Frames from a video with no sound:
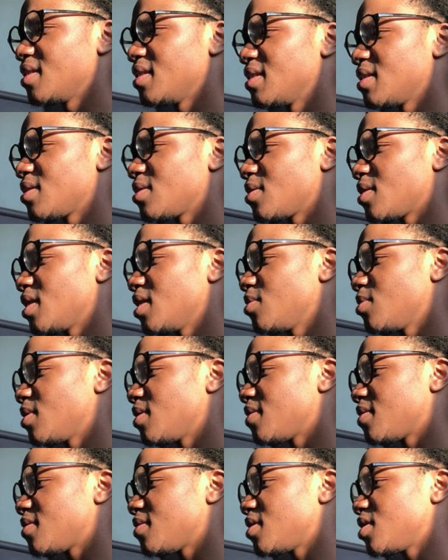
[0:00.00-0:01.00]
So keep the
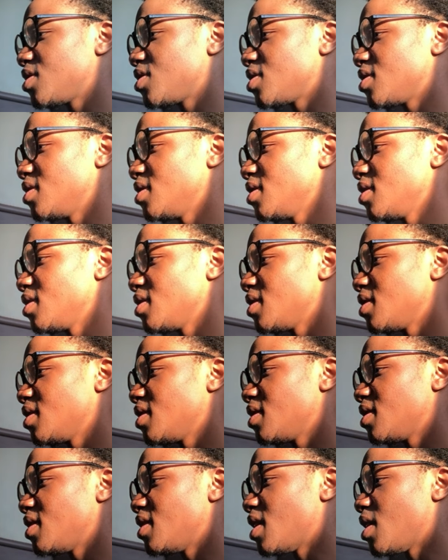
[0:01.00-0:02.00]
vision.
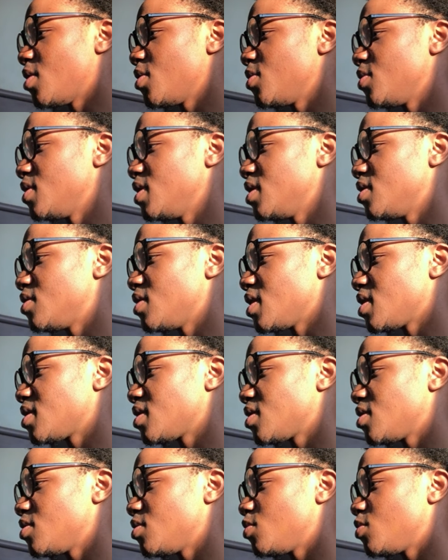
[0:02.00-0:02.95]
Now you need to execute.